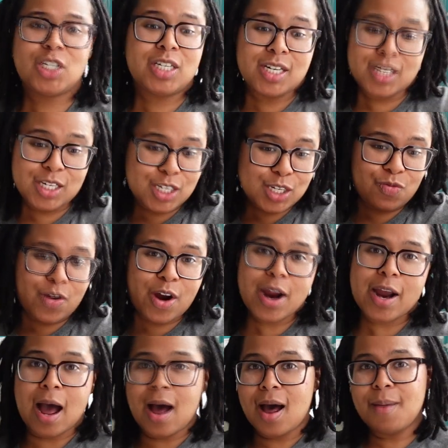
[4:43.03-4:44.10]
said, this is very
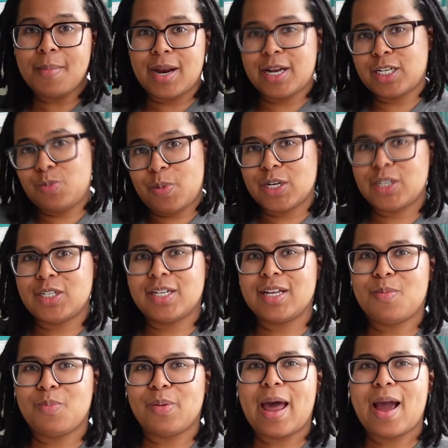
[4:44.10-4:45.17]
common, especially
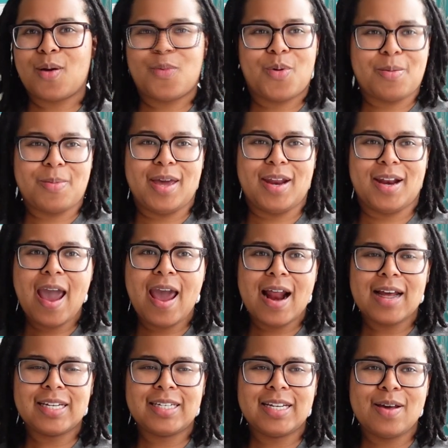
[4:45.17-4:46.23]
in Black women. And
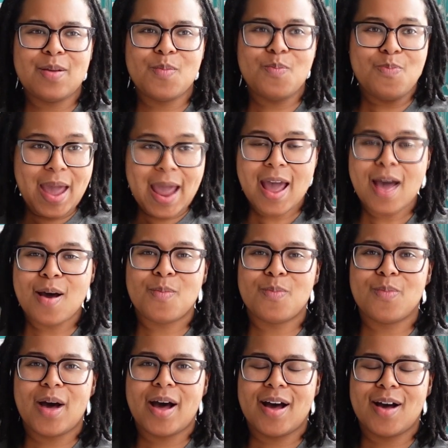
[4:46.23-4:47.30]
I said,
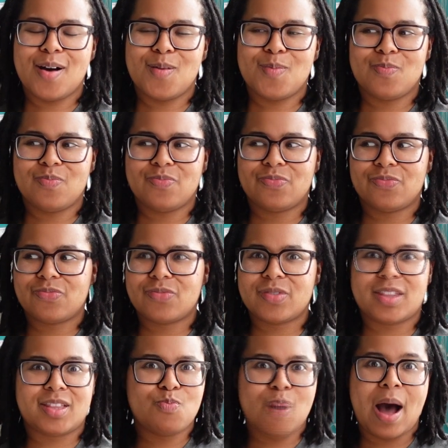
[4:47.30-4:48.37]
ma'am,
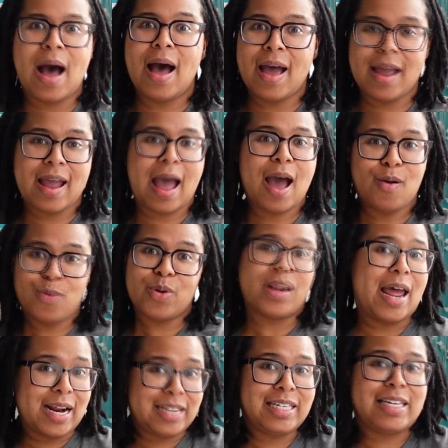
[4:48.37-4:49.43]
I would
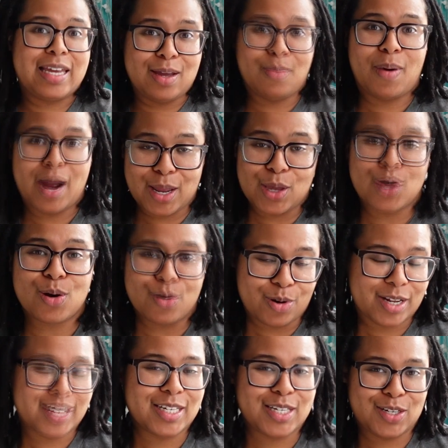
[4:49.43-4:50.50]
like to keep my
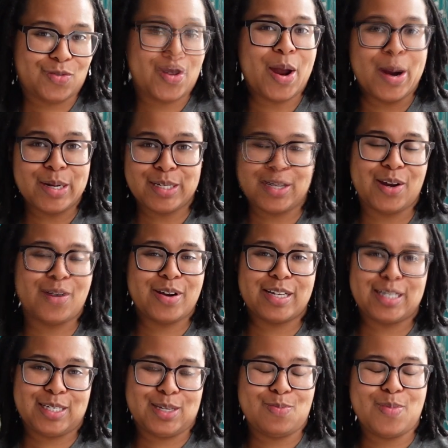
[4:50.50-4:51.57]
uterus. It's very serious
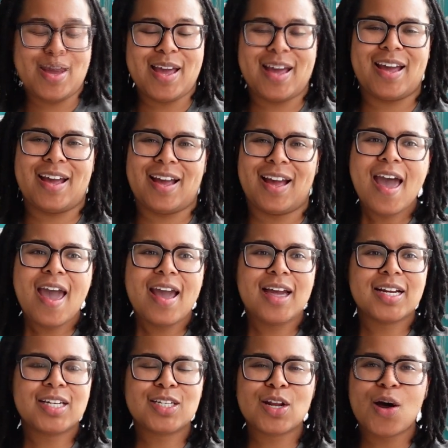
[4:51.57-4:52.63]
to me.
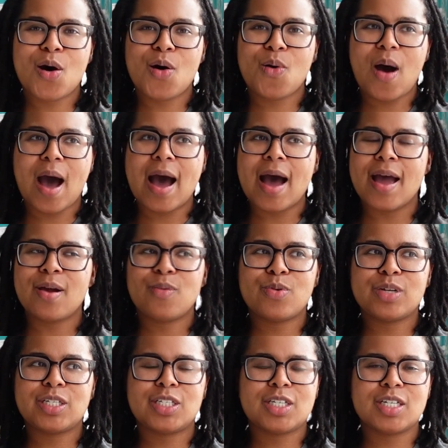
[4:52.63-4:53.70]
And so I
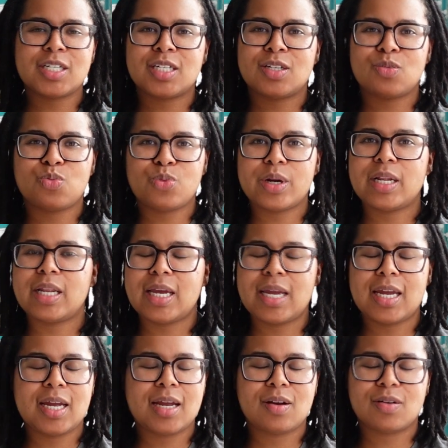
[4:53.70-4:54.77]
was just
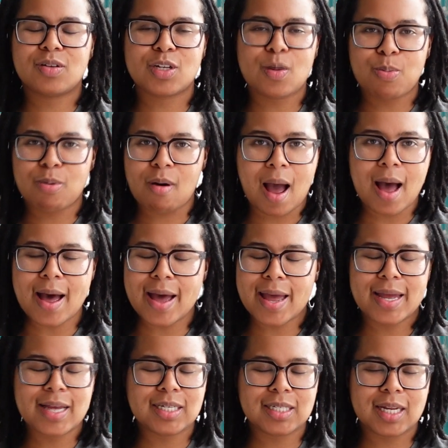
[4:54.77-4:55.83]
really
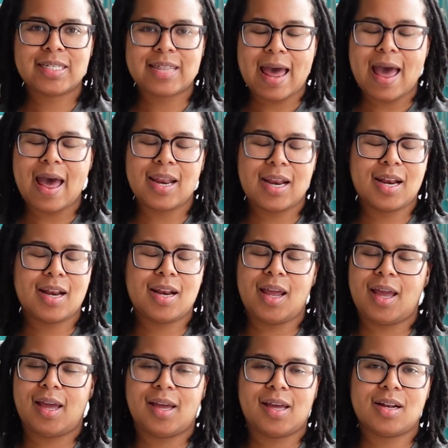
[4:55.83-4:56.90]
surprised, saddened,
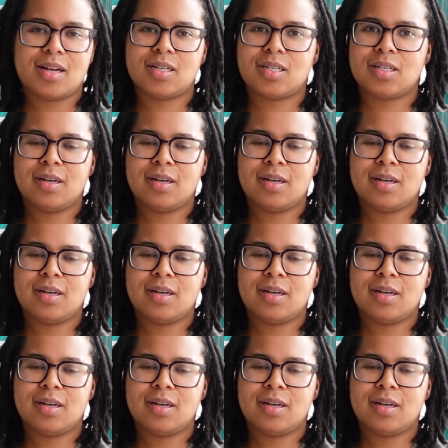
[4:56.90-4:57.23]
and